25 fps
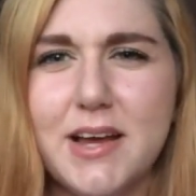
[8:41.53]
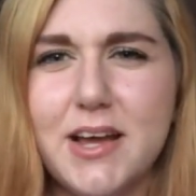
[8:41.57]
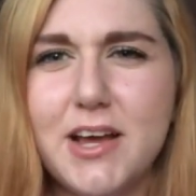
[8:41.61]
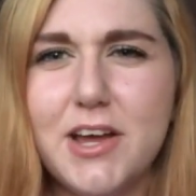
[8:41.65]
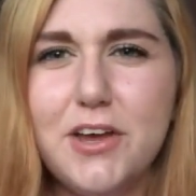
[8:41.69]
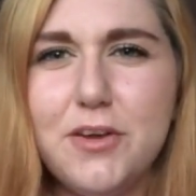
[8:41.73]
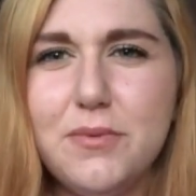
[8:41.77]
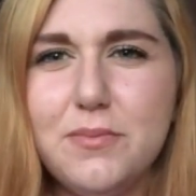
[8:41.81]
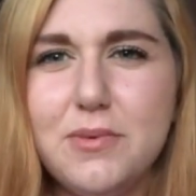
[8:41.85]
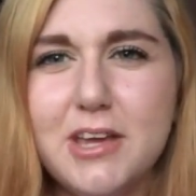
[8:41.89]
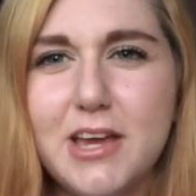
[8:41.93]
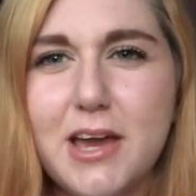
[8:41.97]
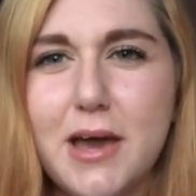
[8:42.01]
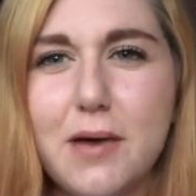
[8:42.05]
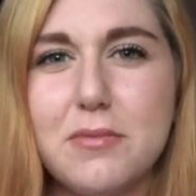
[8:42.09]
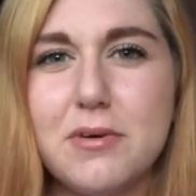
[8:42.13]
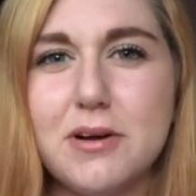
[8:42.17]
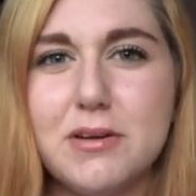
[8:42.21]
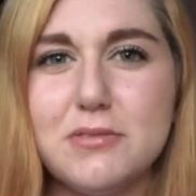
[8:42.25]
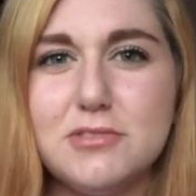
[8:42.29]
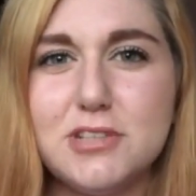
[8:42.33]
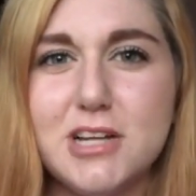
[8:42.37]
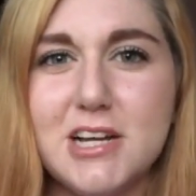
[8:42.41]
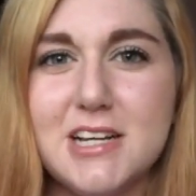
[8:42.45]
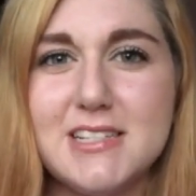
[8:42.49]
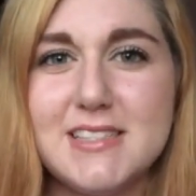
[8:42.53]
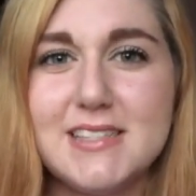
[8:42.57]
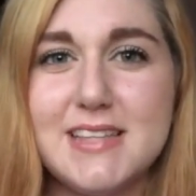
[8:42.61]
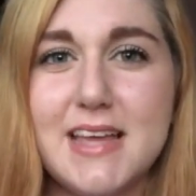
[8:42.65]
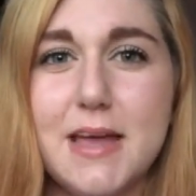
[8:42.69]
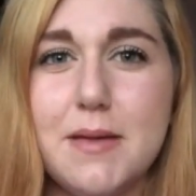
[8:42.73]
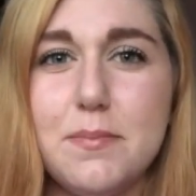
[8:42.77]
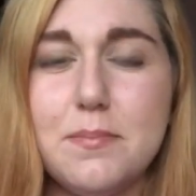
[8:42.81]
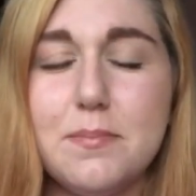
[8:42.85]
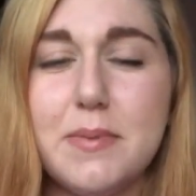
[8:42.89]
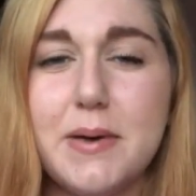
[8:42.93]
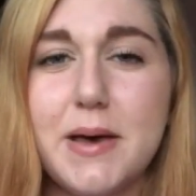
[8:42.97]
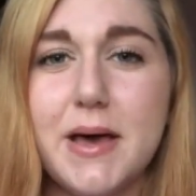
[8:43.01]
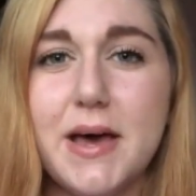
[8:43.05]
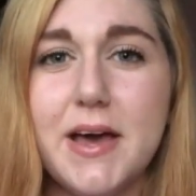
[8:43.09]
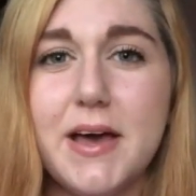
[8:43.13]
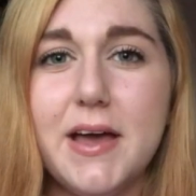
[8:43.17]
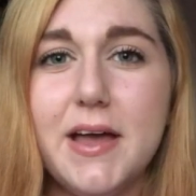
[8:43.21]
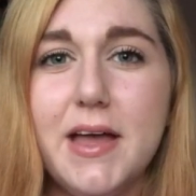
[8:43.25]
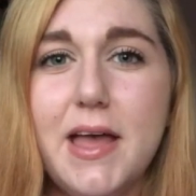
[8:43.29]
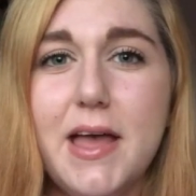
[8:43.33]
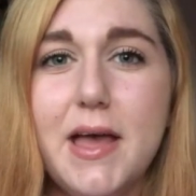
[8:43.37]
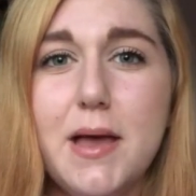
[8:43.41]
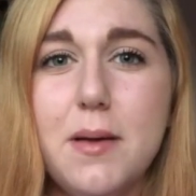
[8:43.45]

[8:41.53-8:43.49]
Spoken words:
I hope you get what I'm trying to say, but